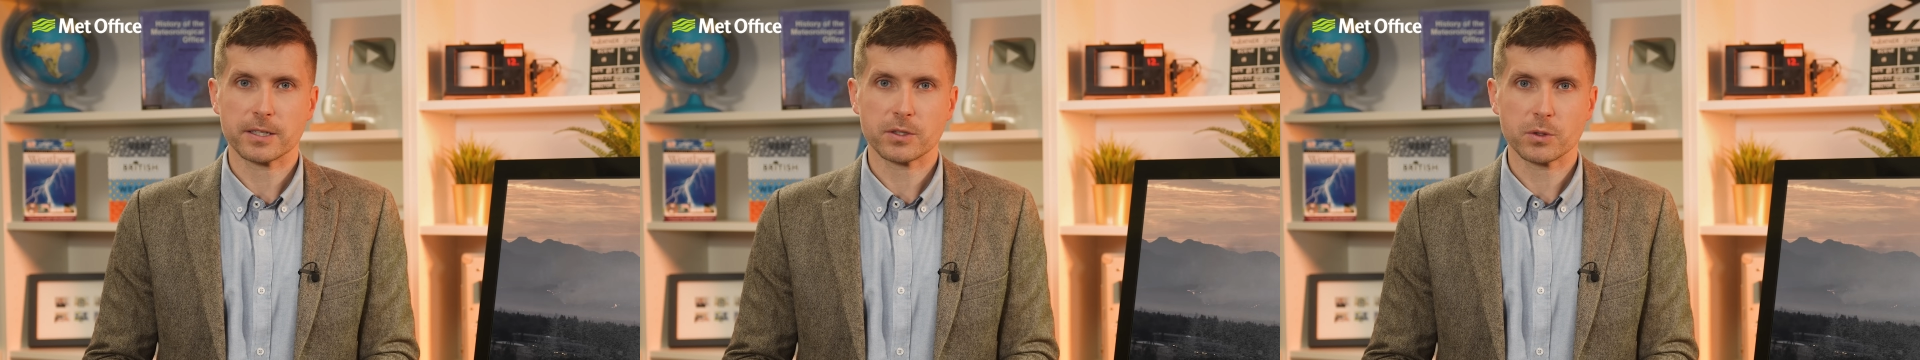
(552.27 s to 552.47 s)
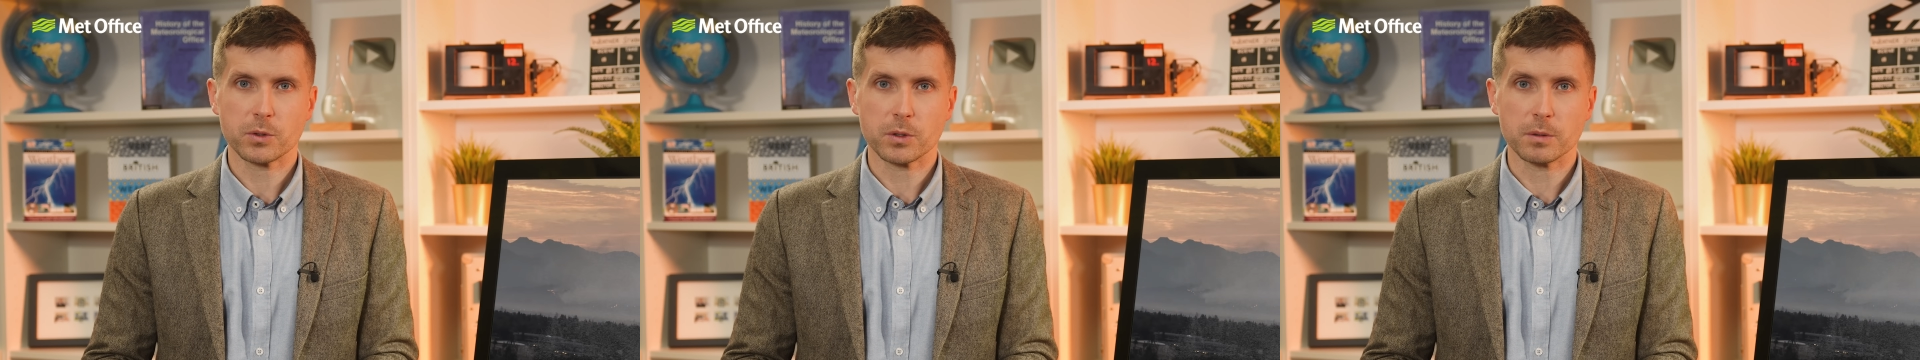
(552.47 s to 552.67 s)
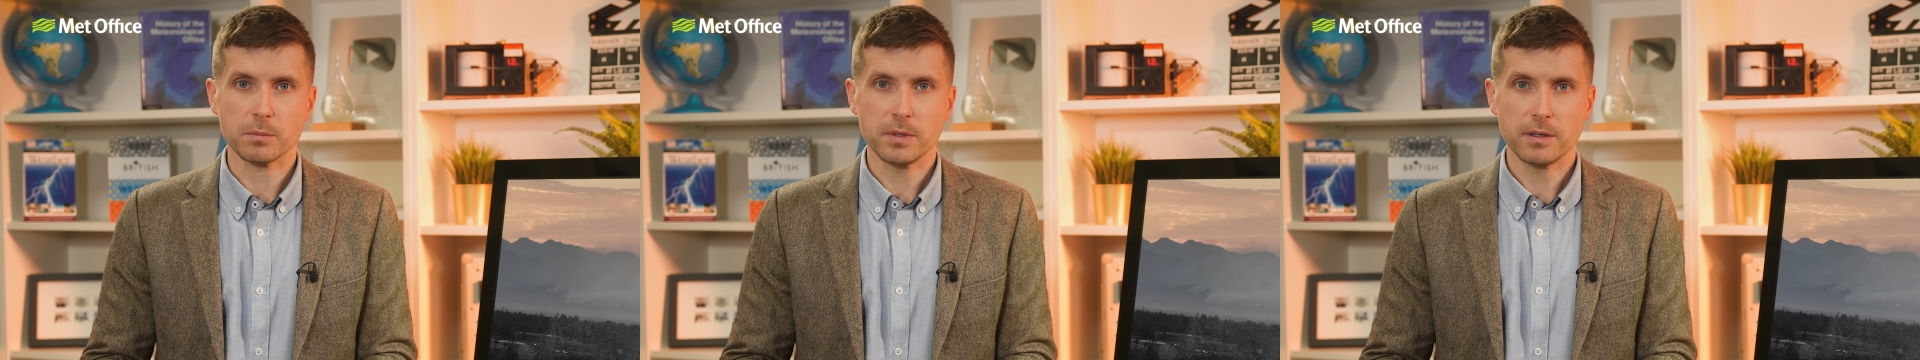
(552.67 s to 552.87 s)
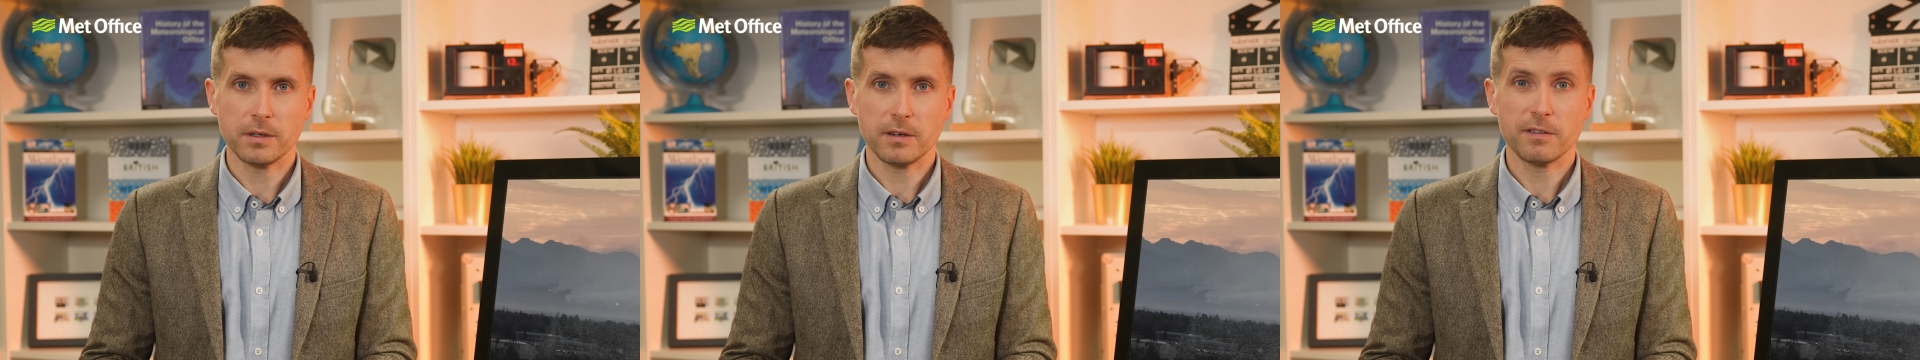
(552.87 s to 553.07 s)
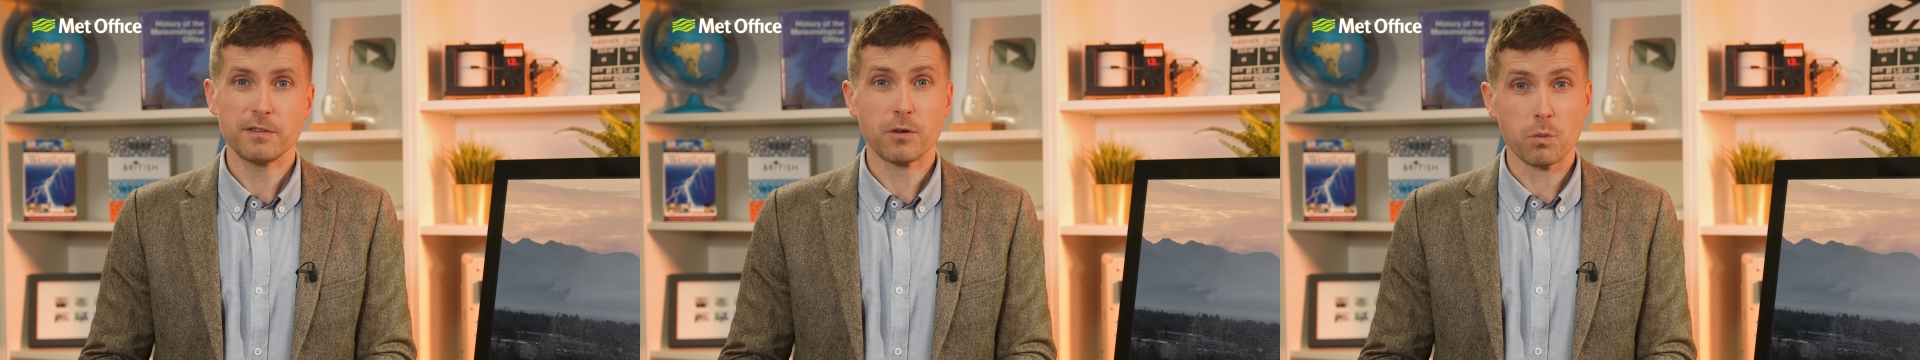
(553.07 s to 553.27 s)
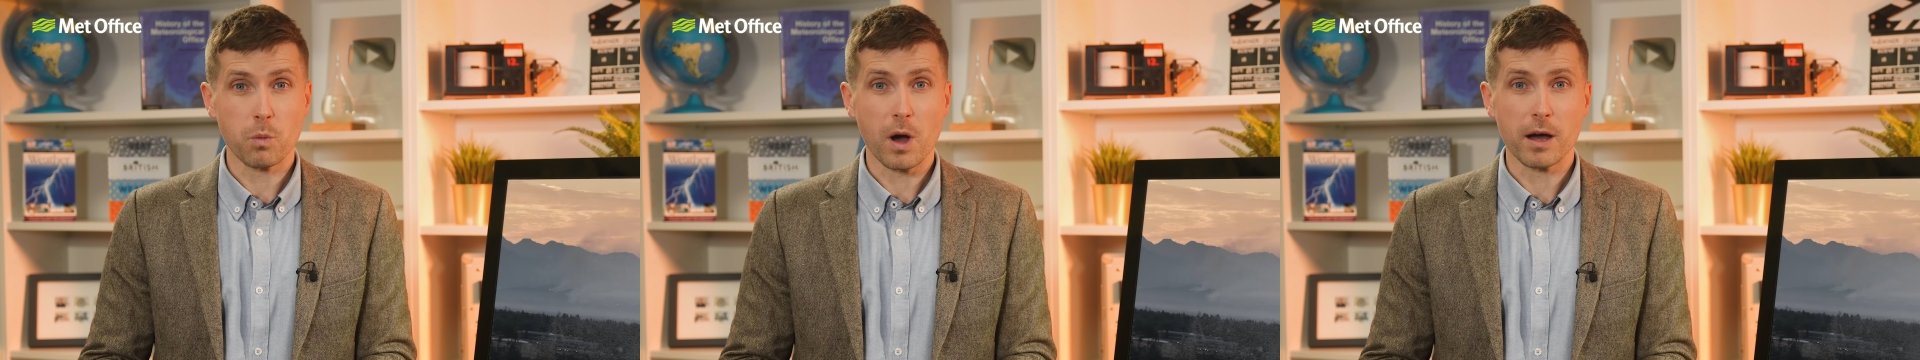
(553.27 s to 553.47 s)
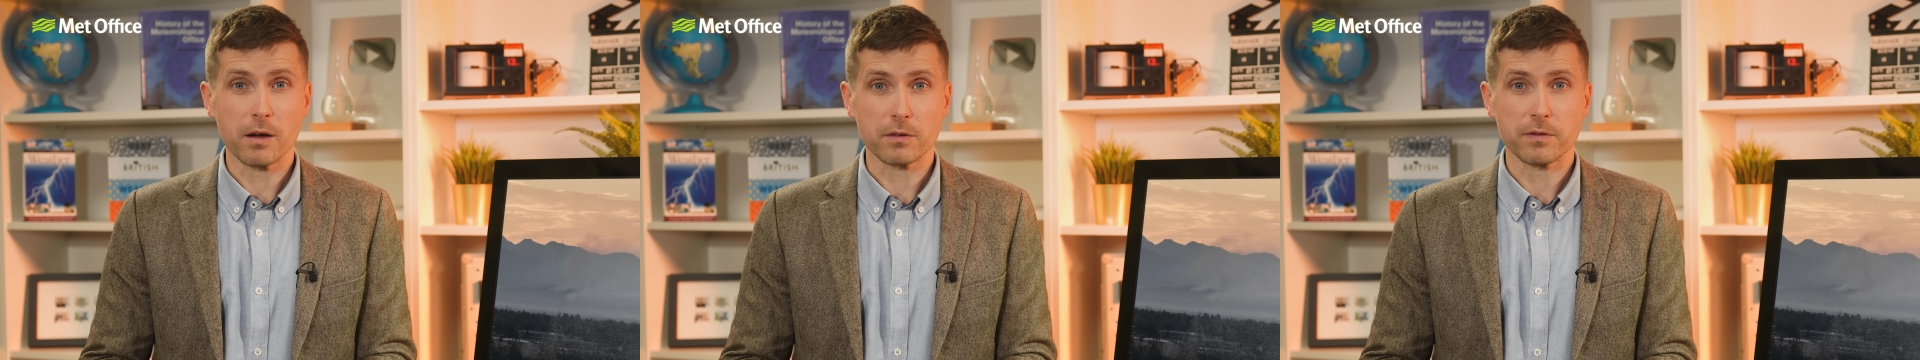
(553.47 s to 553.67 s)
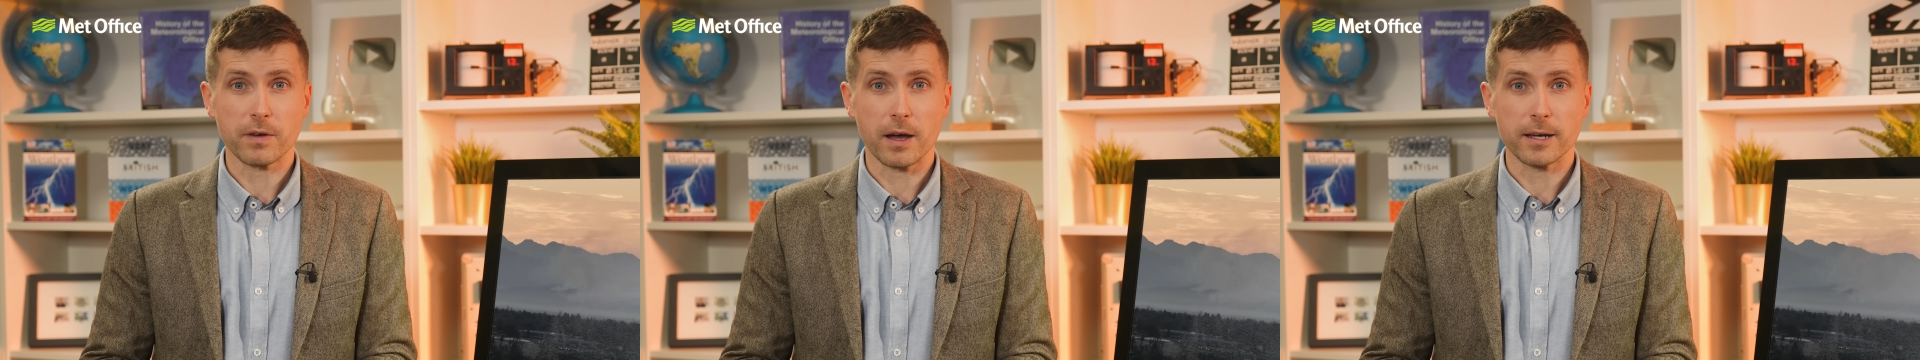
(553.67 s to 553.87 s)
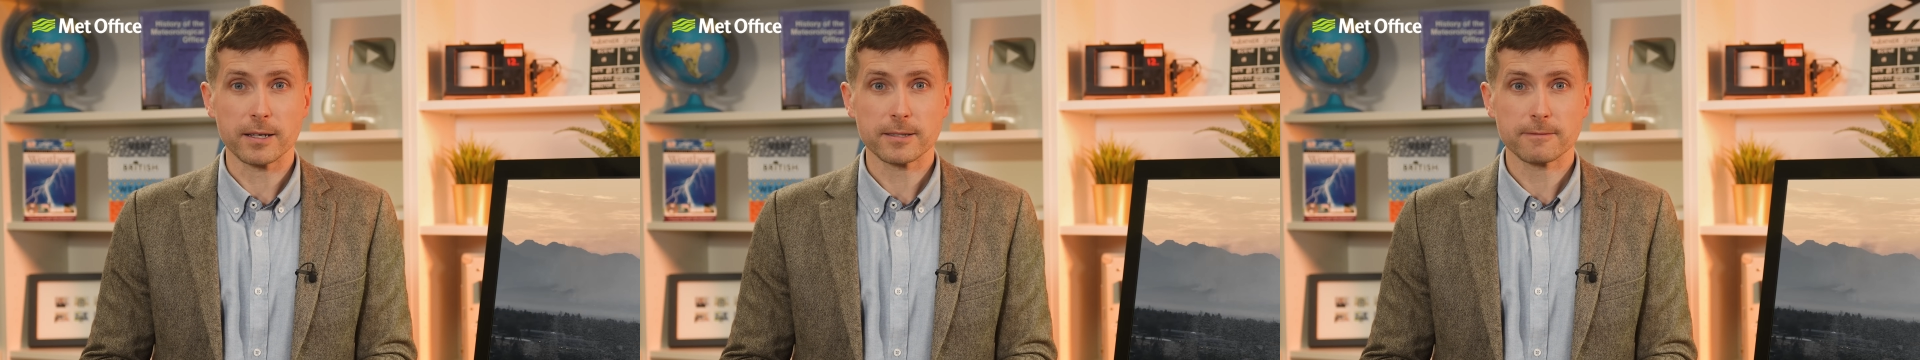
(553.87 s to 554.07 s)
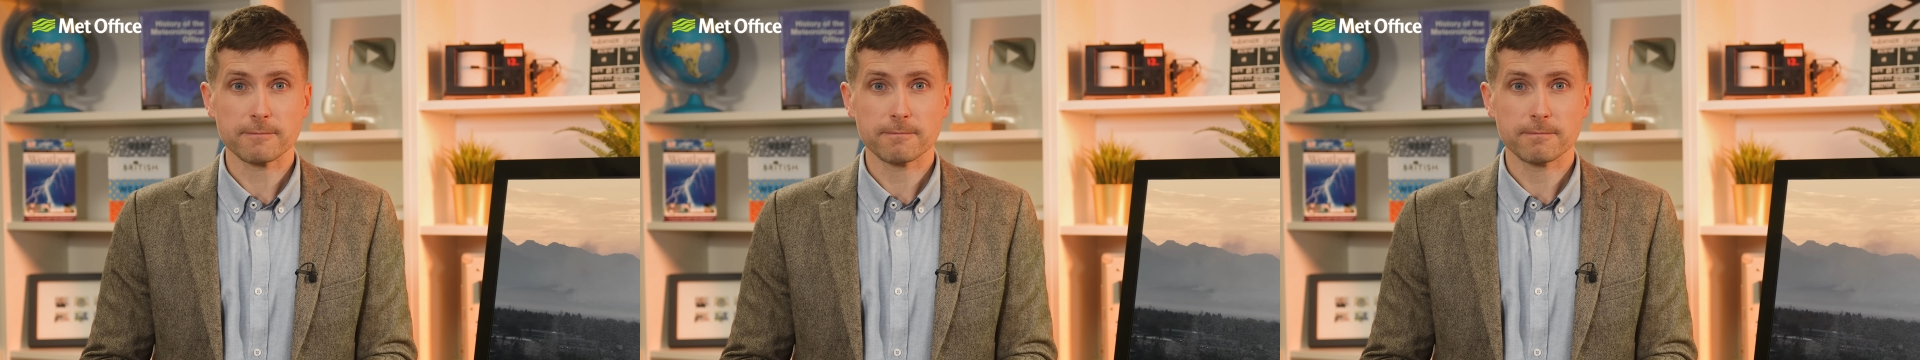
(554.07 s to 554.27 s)
storm for
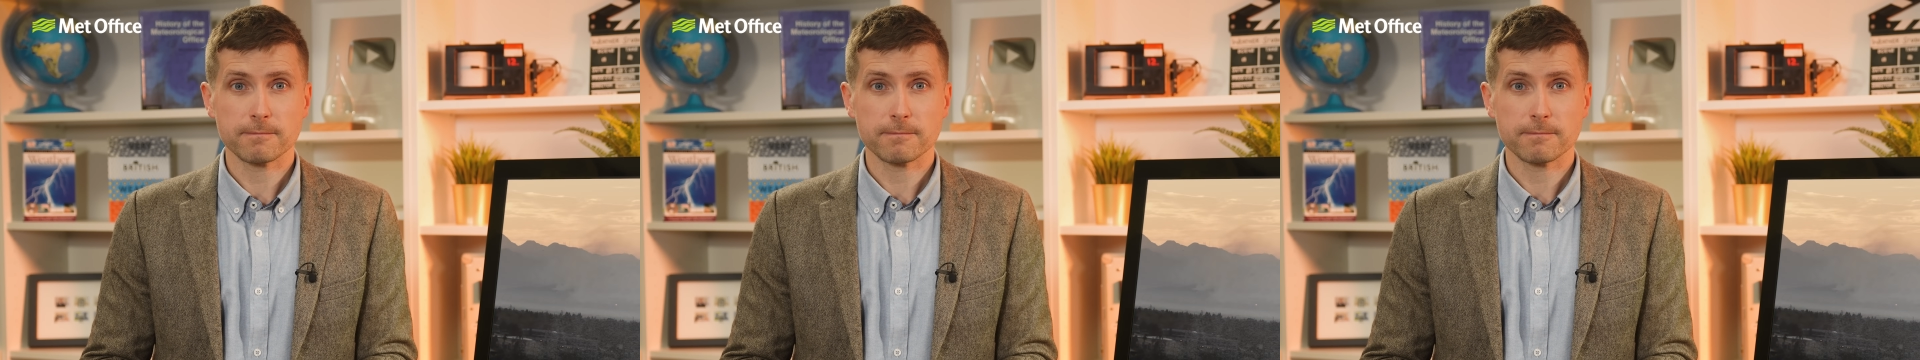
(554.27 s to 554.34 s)
wildfires.